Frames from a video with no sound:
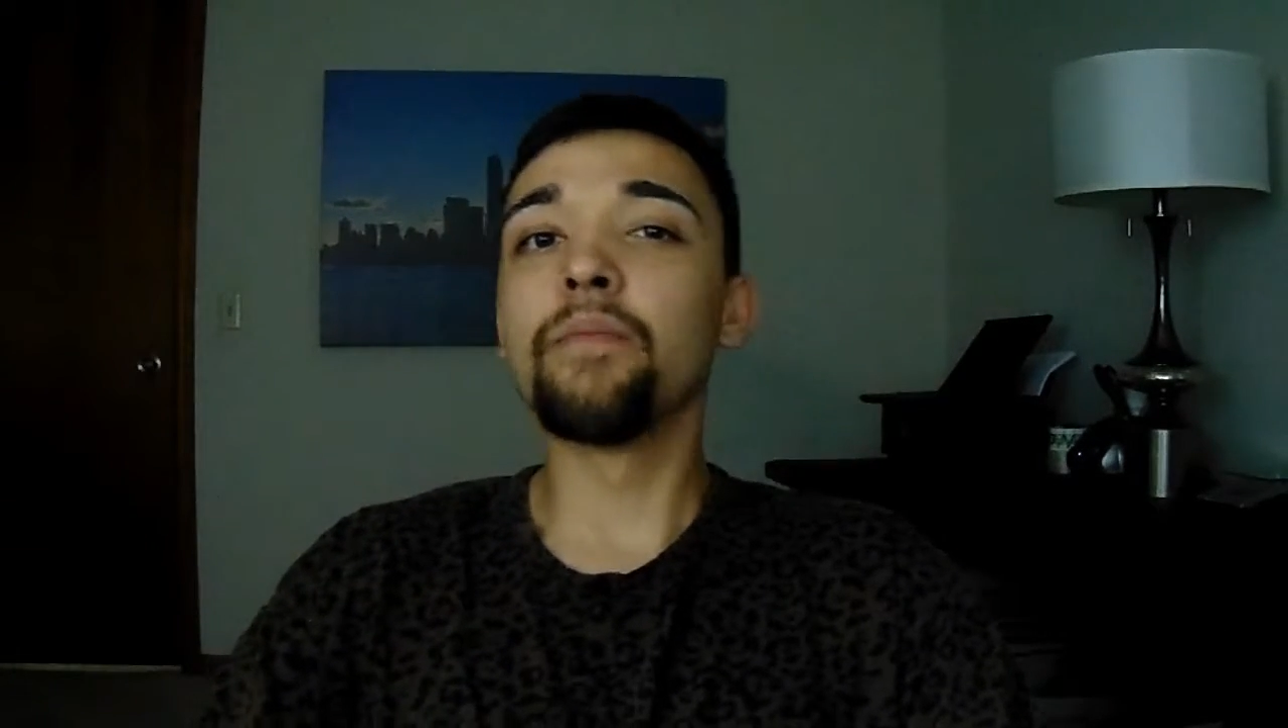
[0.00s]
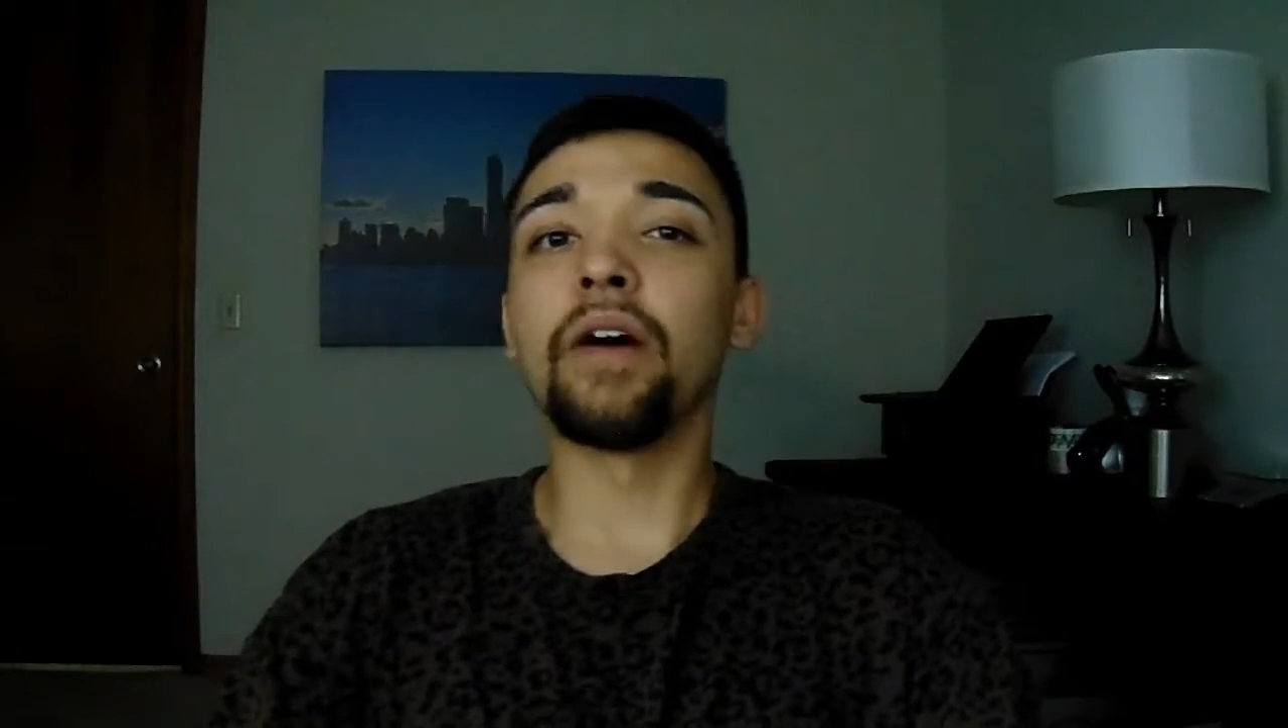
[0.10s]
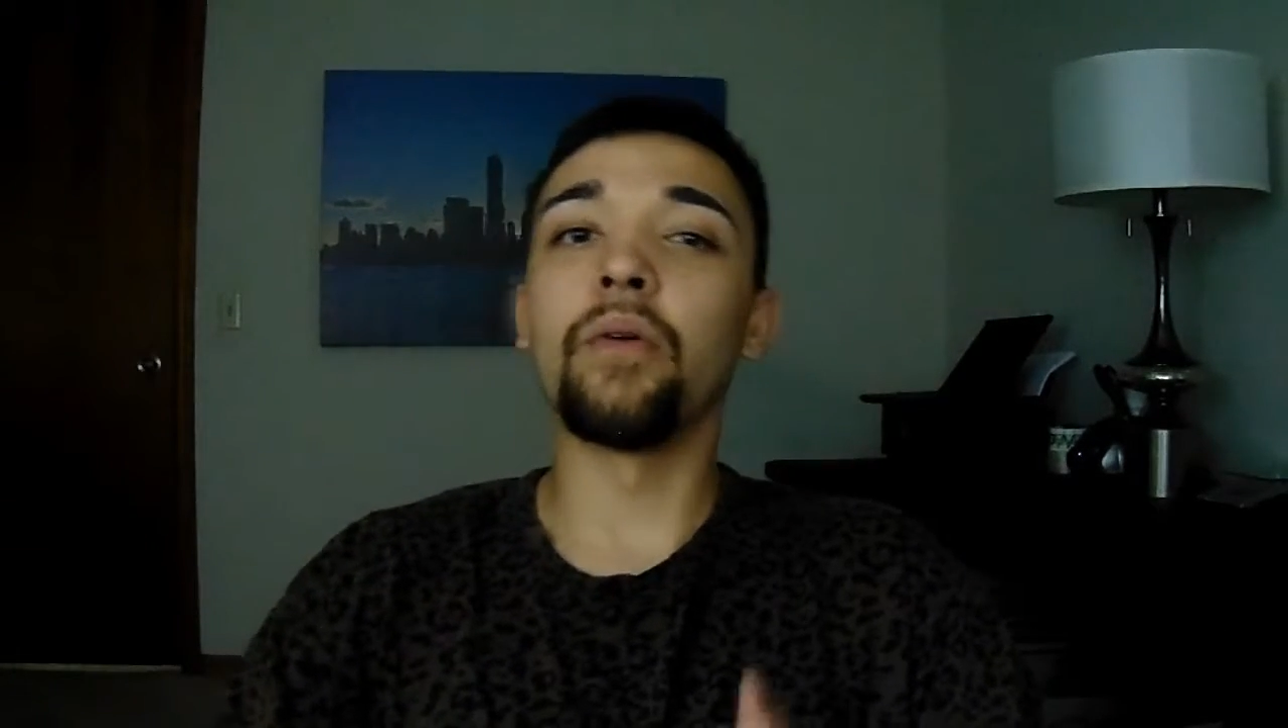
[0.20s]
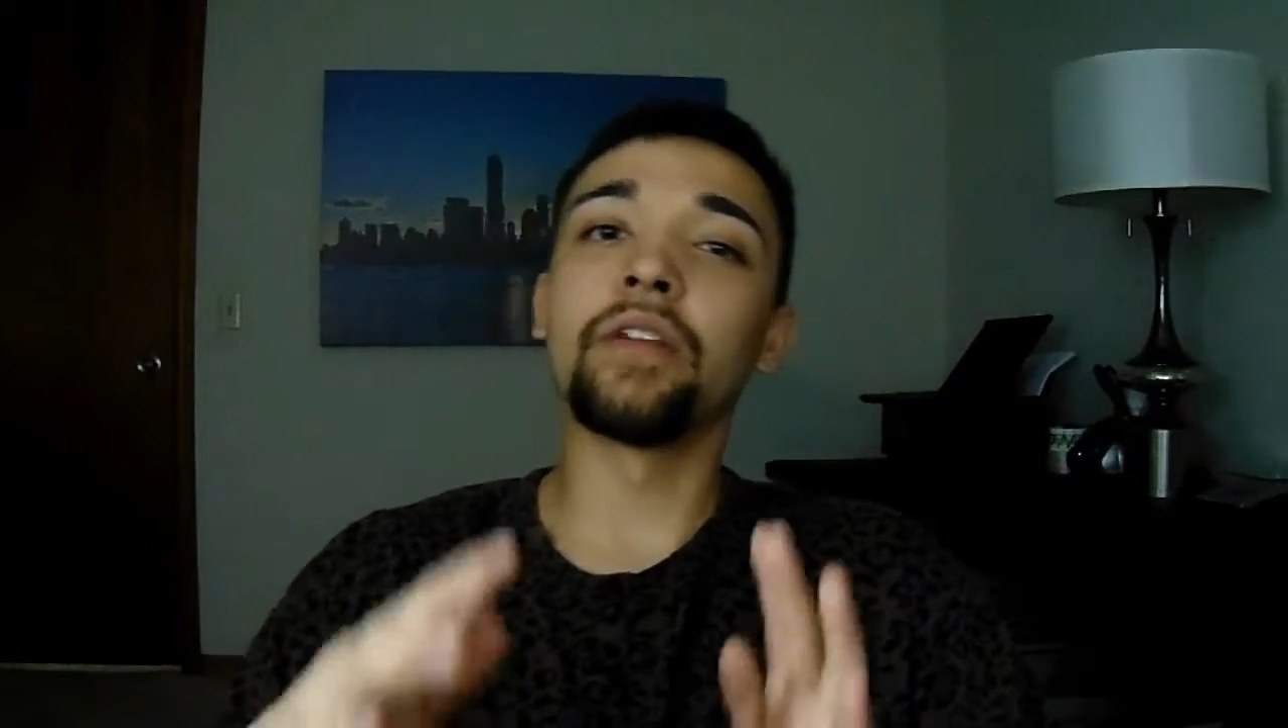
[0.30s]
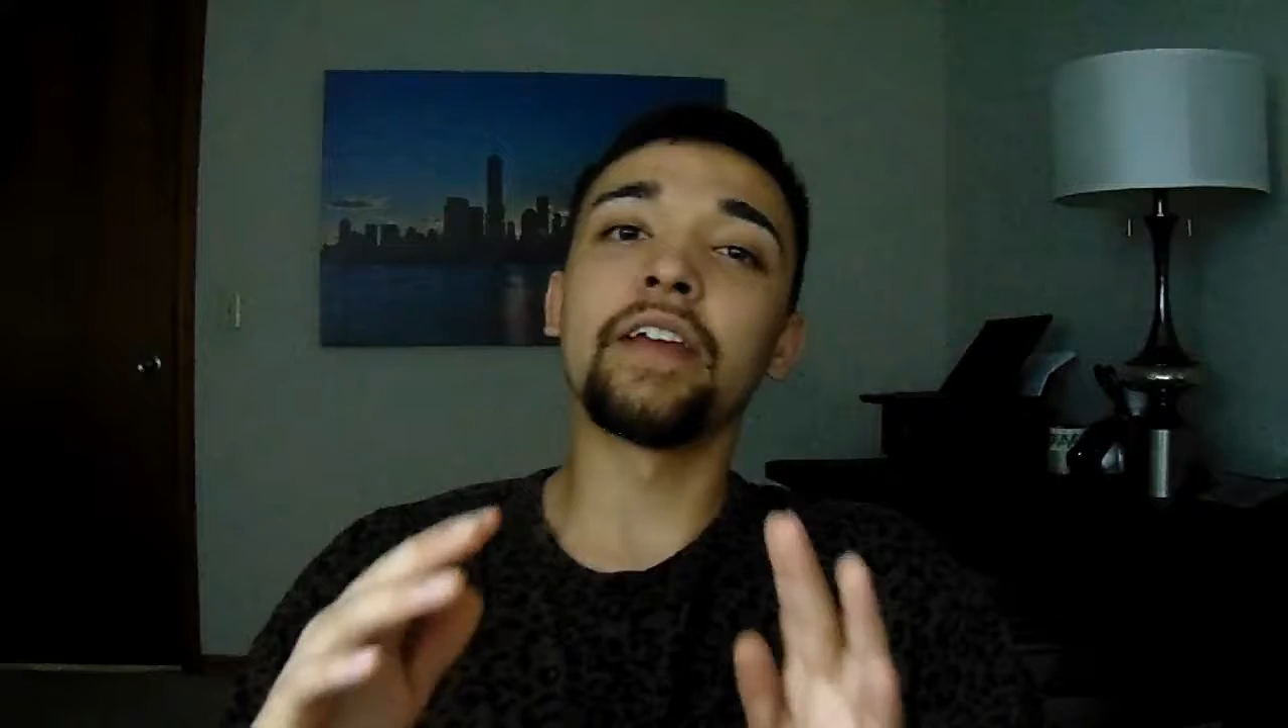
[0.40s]

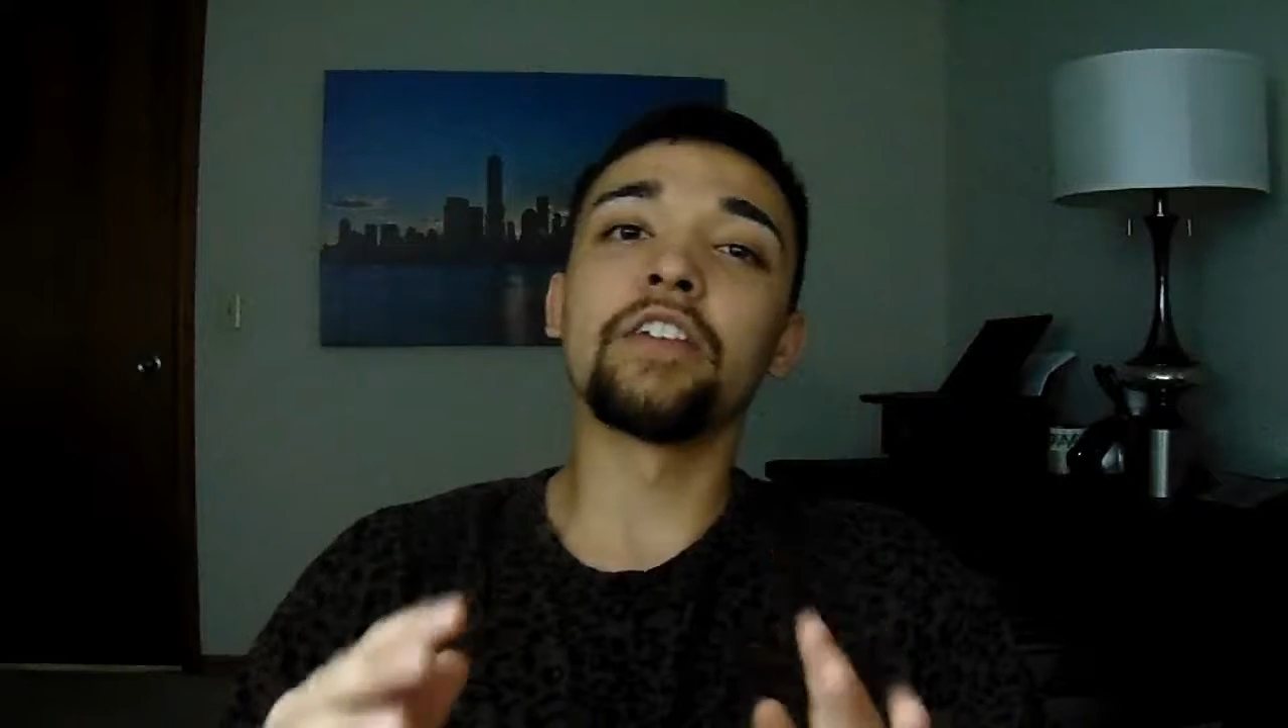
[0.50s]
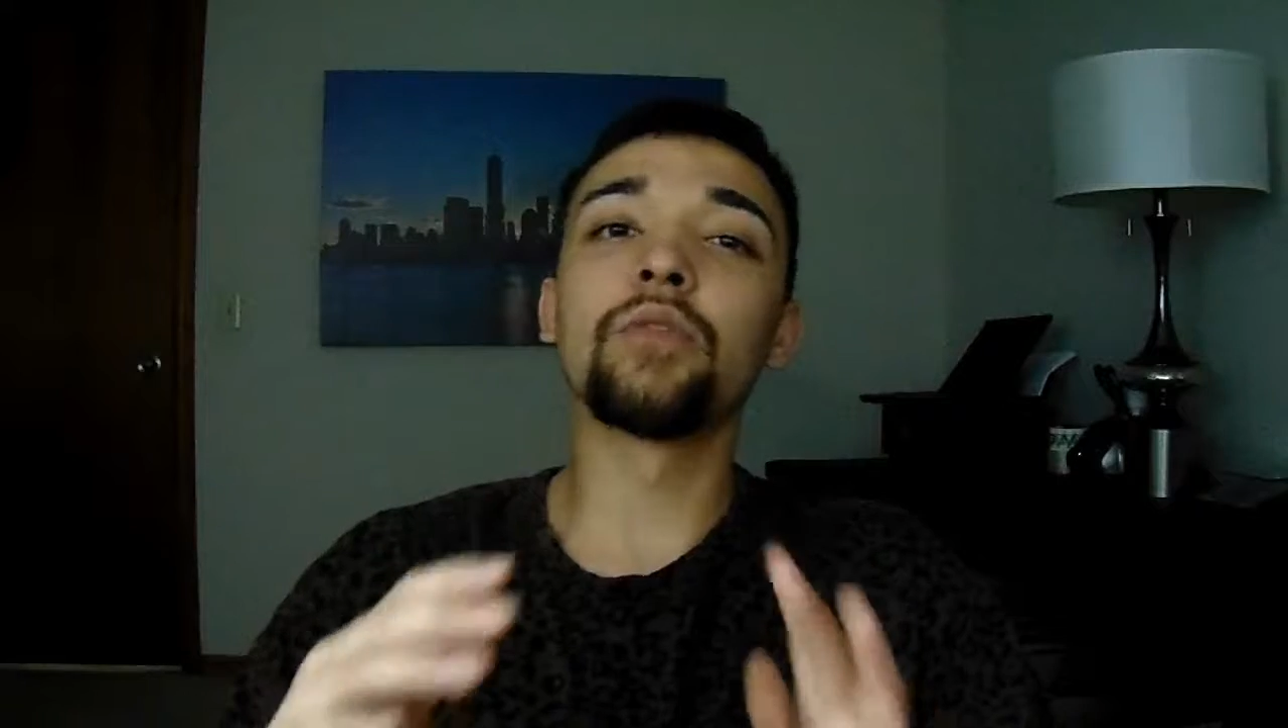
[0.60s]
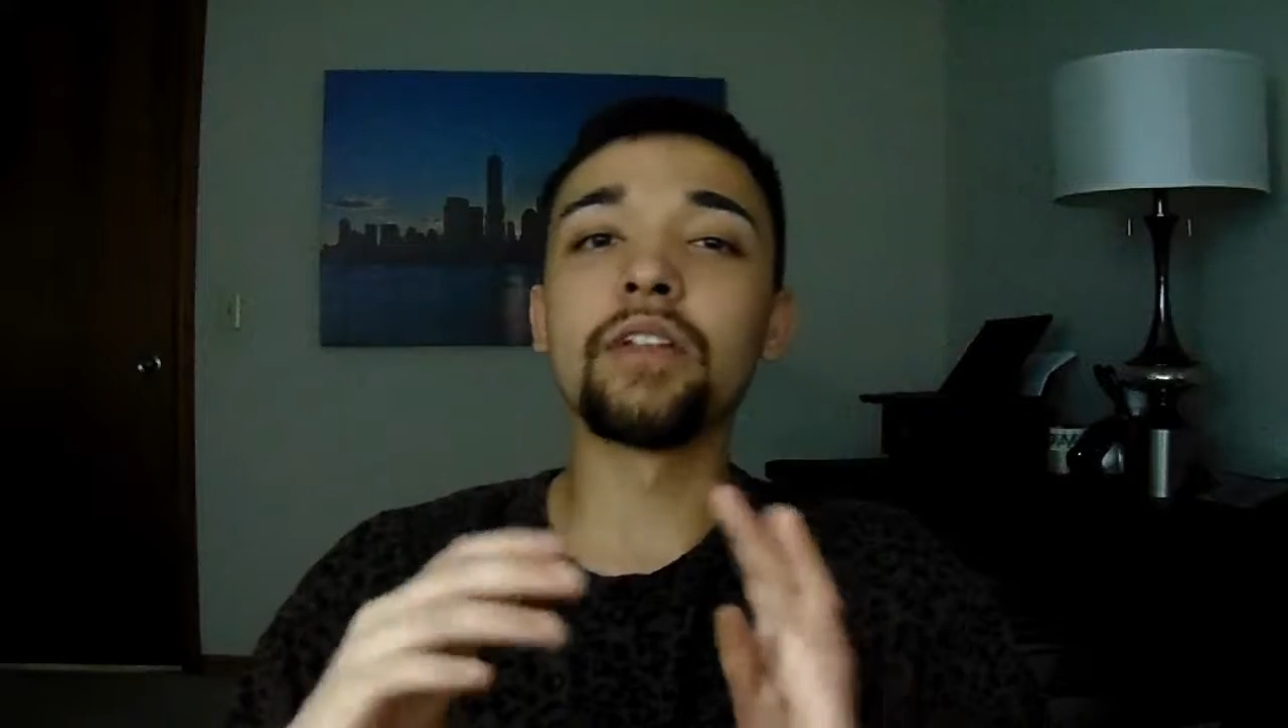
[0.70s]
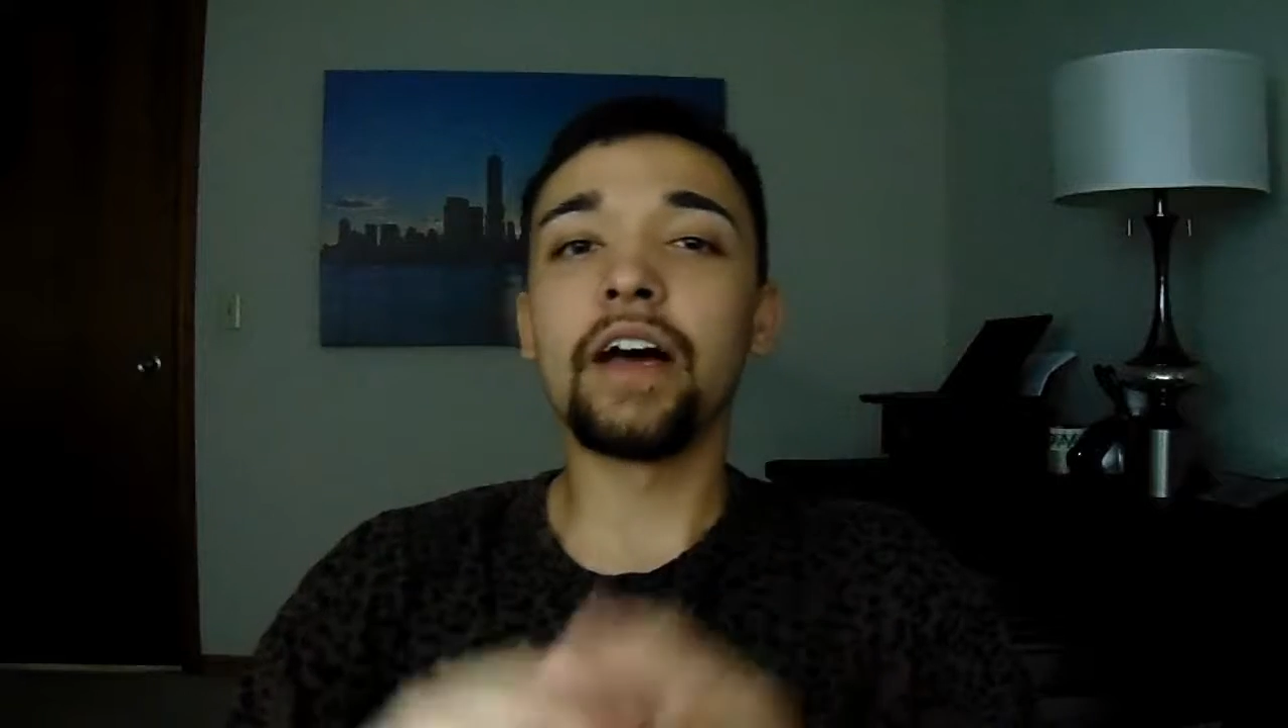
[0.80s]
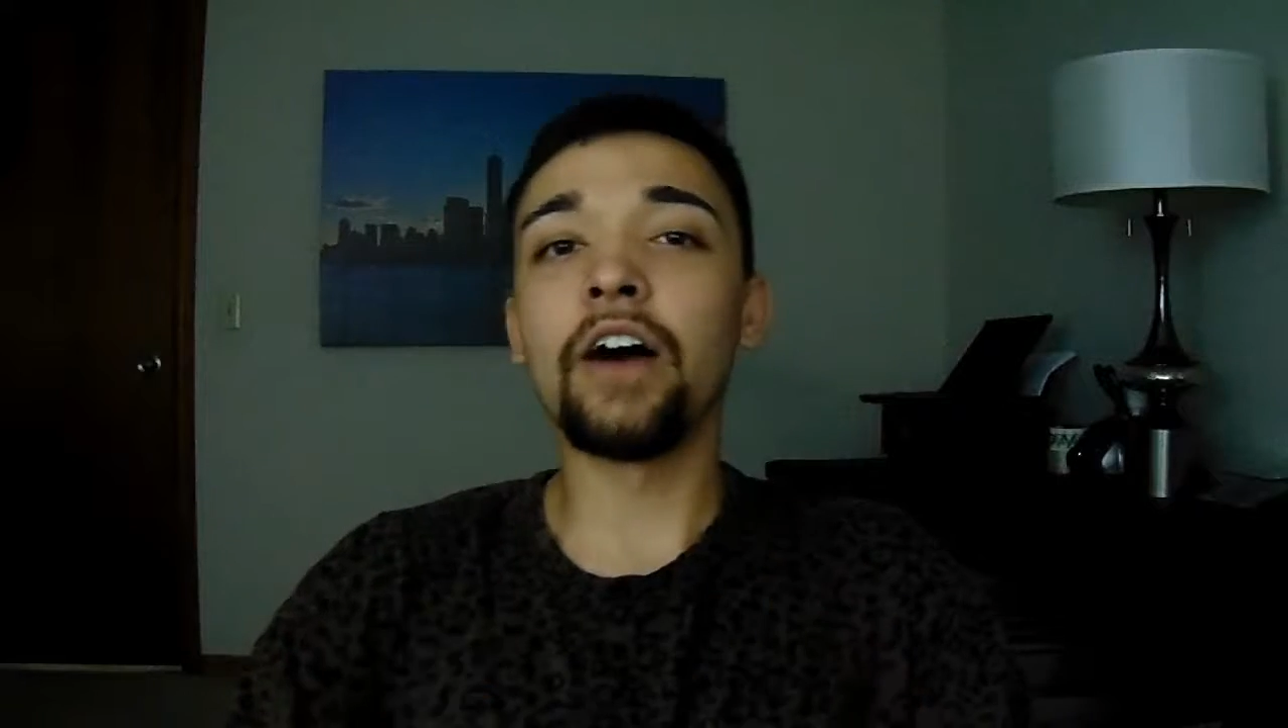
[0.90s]
But what they
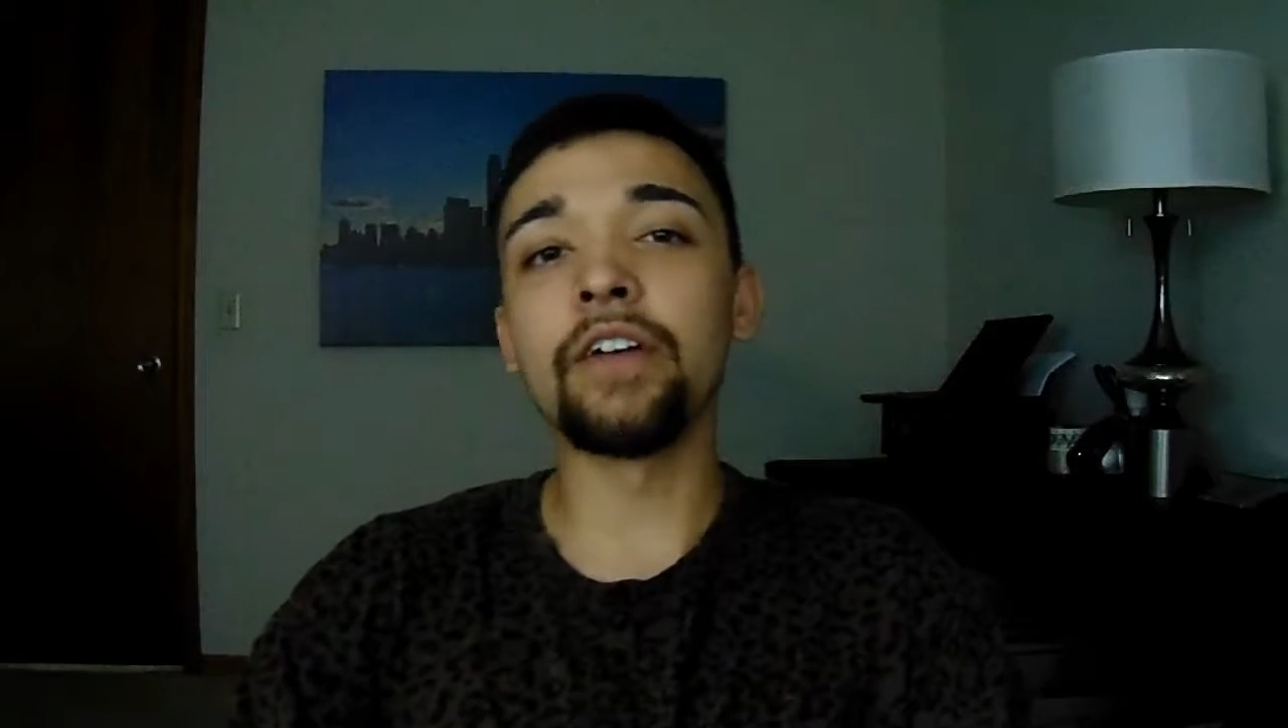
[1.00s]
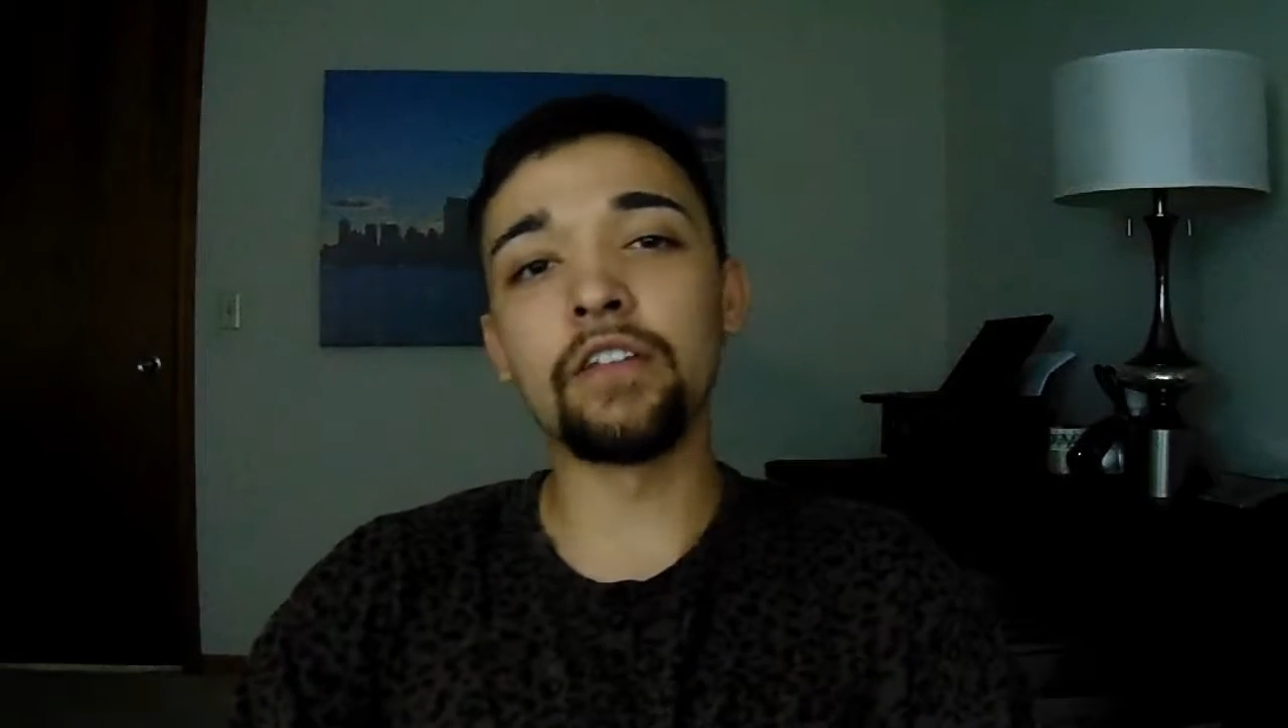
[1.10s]
do allow